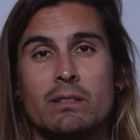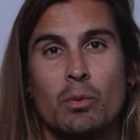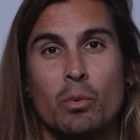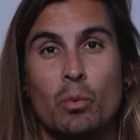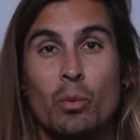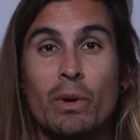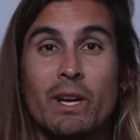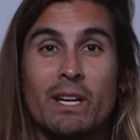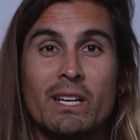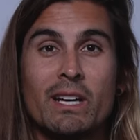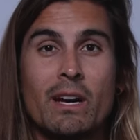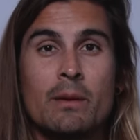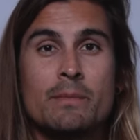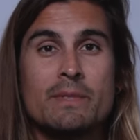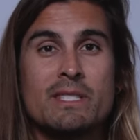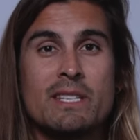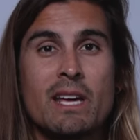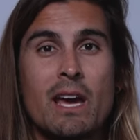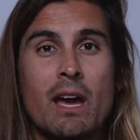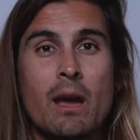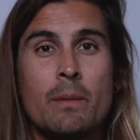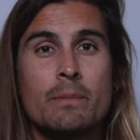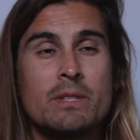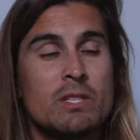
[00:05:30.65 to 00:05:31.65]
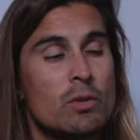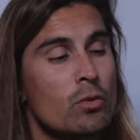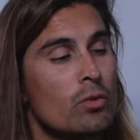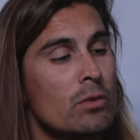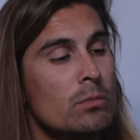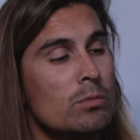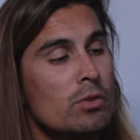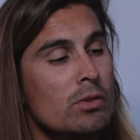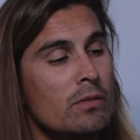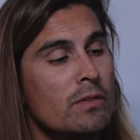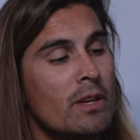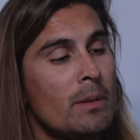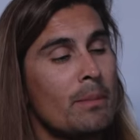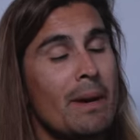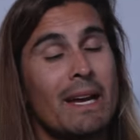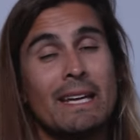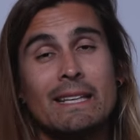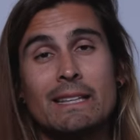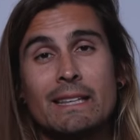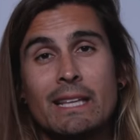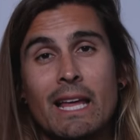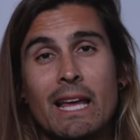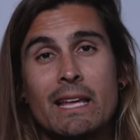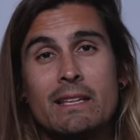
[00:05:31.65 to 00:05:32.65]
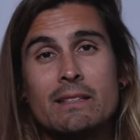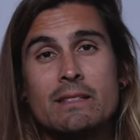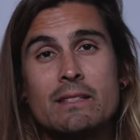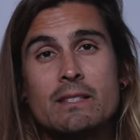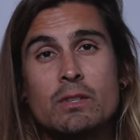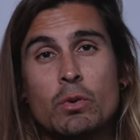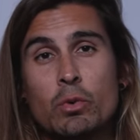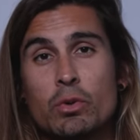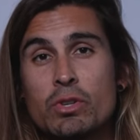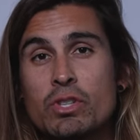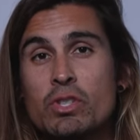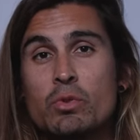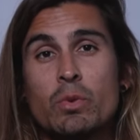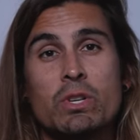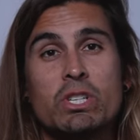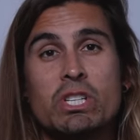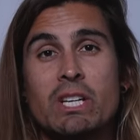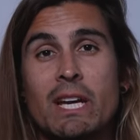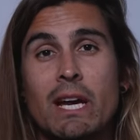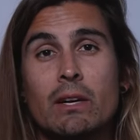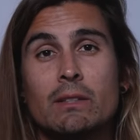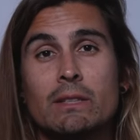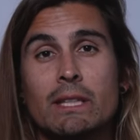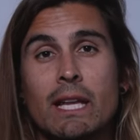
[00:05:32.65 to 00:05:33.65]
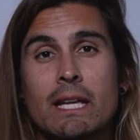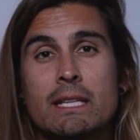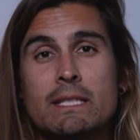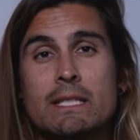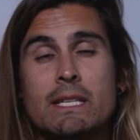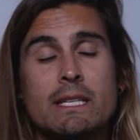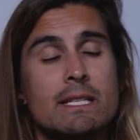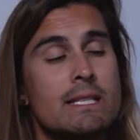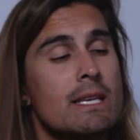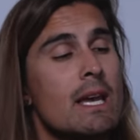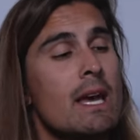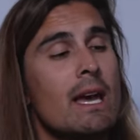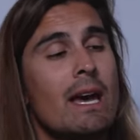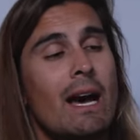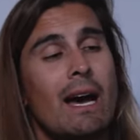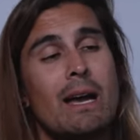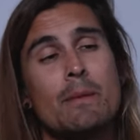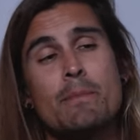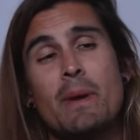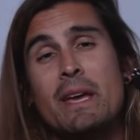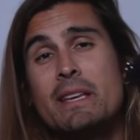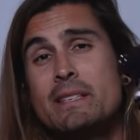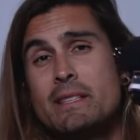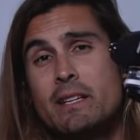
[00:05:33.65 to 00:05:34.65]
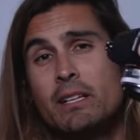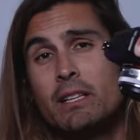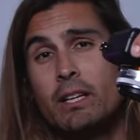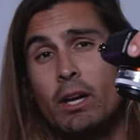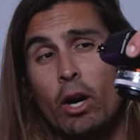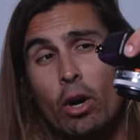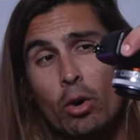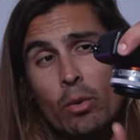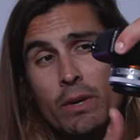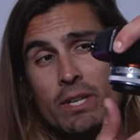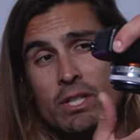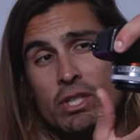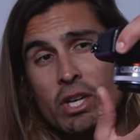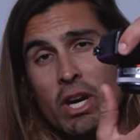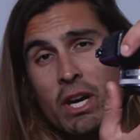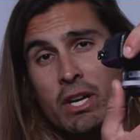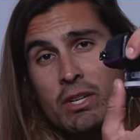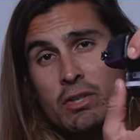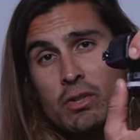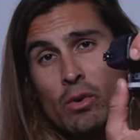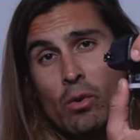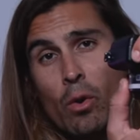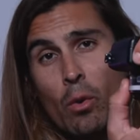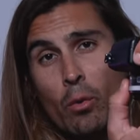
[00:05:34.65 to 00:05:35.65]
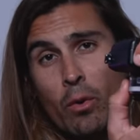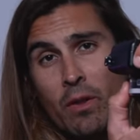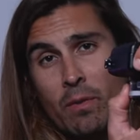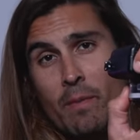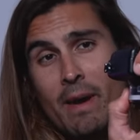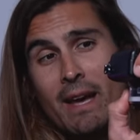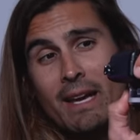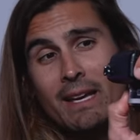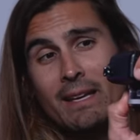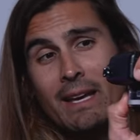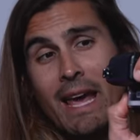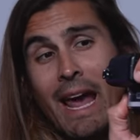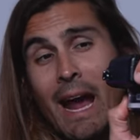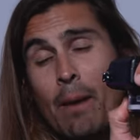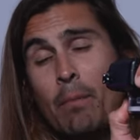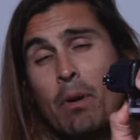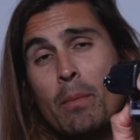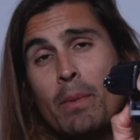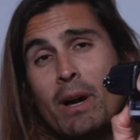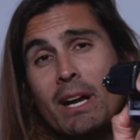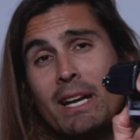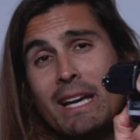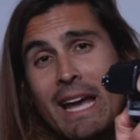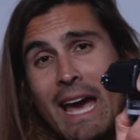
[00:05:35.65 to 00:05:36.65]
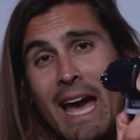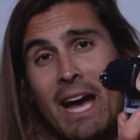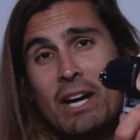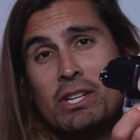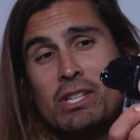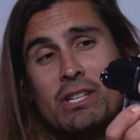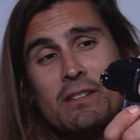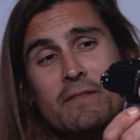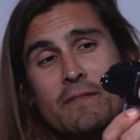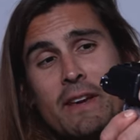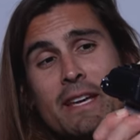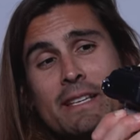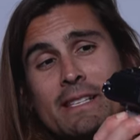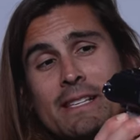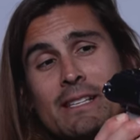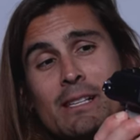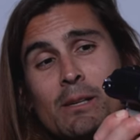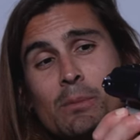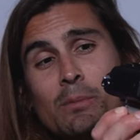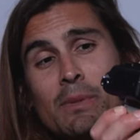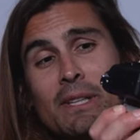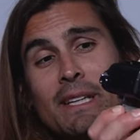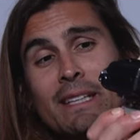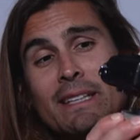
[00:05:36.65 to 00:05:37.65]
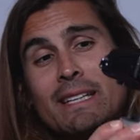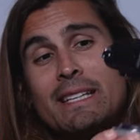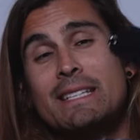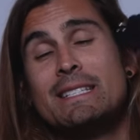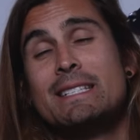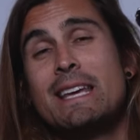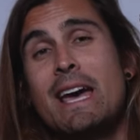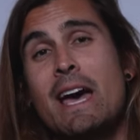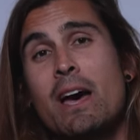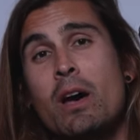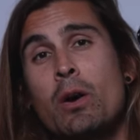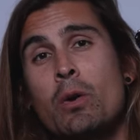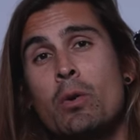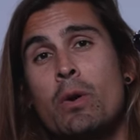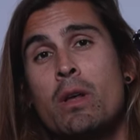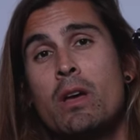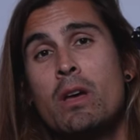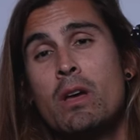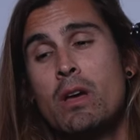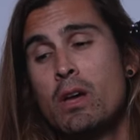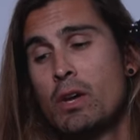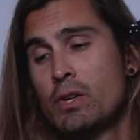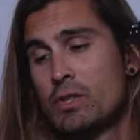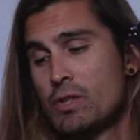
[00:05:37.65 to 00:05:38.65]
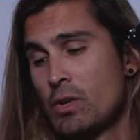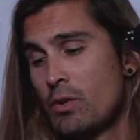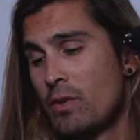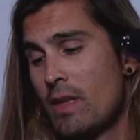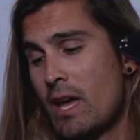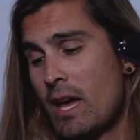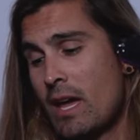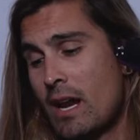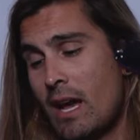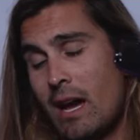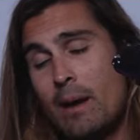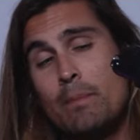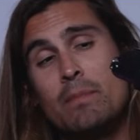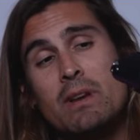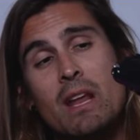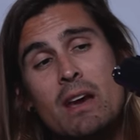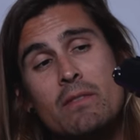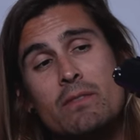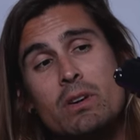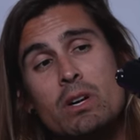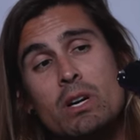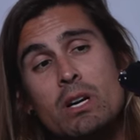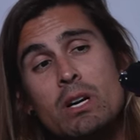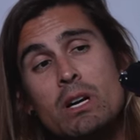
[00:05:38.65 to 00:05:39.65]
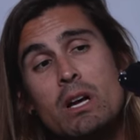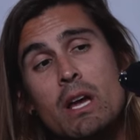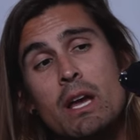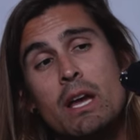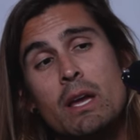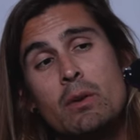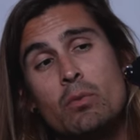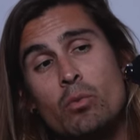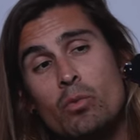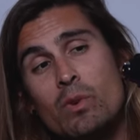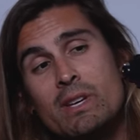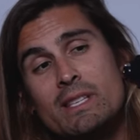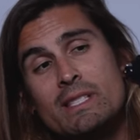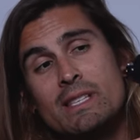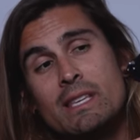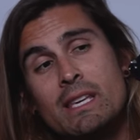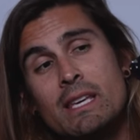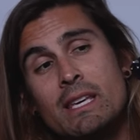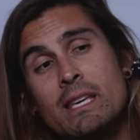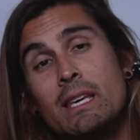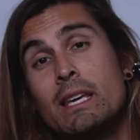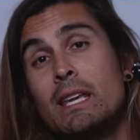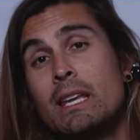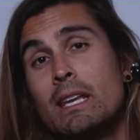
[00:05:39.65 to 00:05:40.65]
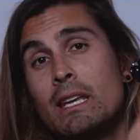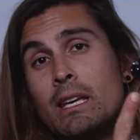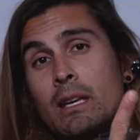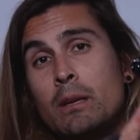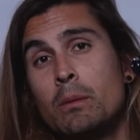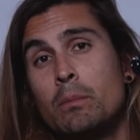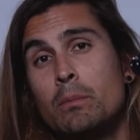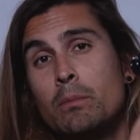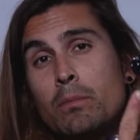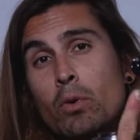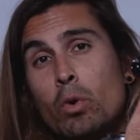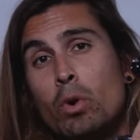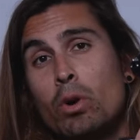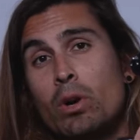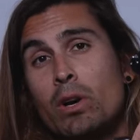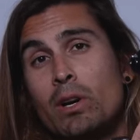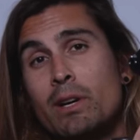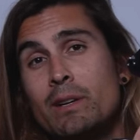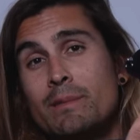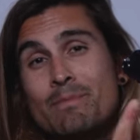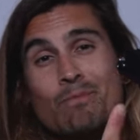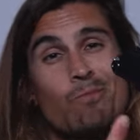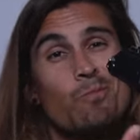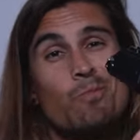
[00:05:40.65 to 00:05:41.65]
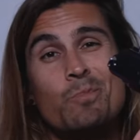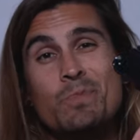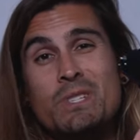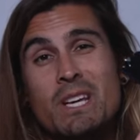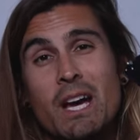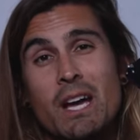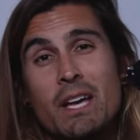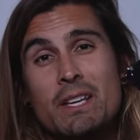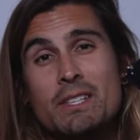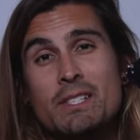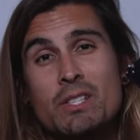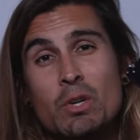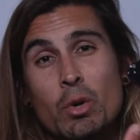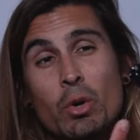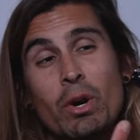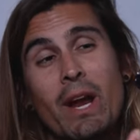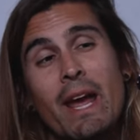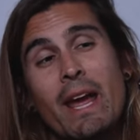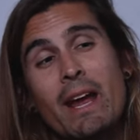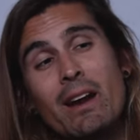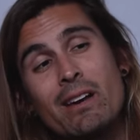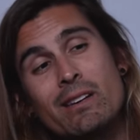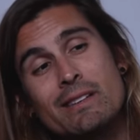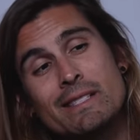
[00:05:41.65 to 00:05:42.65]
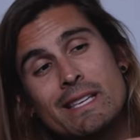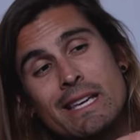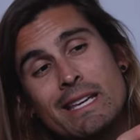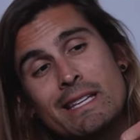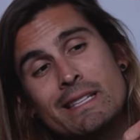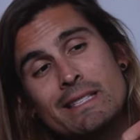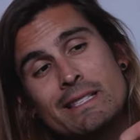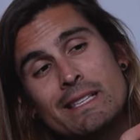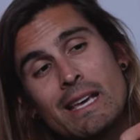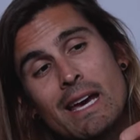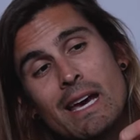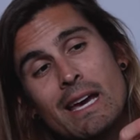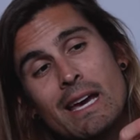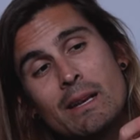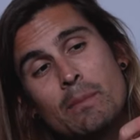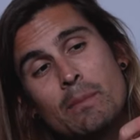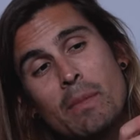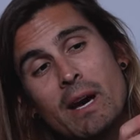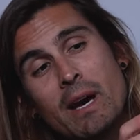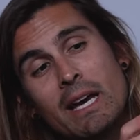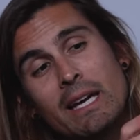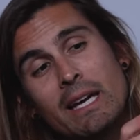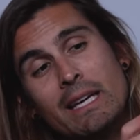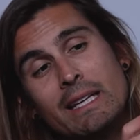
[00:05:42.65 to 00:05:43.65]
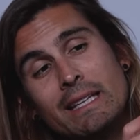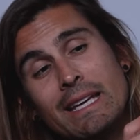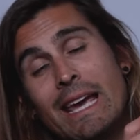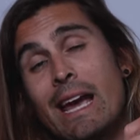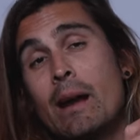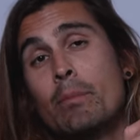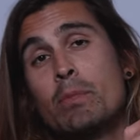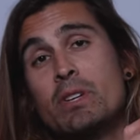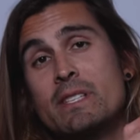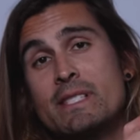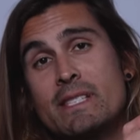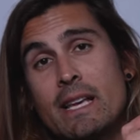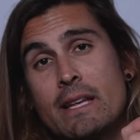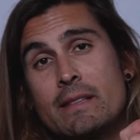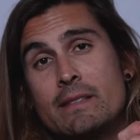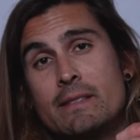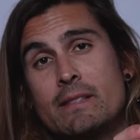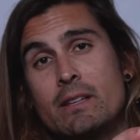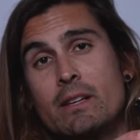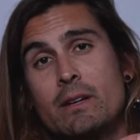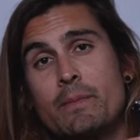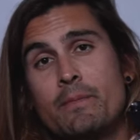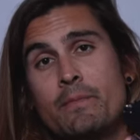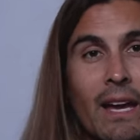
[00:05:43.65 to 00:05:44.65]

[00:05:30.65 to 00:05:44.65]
When it comes time to removing my lens or switching out lenses, I basically always try and do it with my camera body actually facing completely down so that I'm never risking getting more dust or hairs inside my camera sensor.